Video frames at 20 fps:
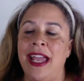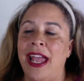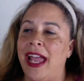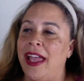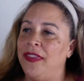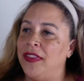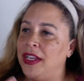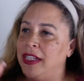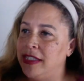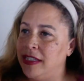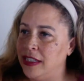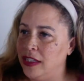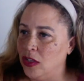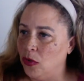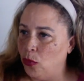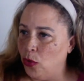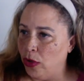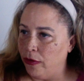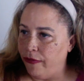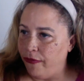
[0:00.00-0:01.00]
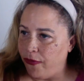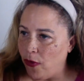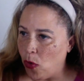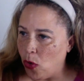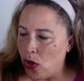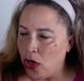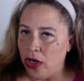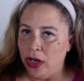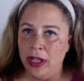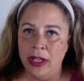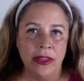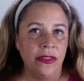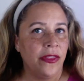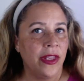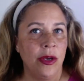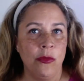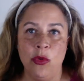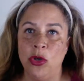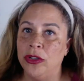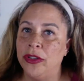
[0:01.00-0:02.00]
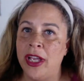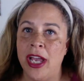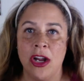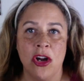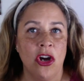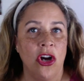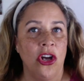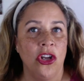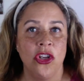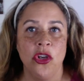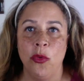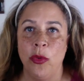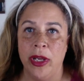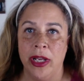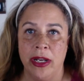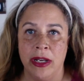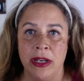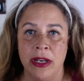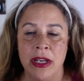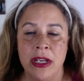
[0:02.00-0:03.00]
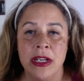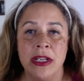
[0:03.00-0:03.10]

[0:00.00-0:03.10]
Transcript: and they see the word Ford, they will not call you in.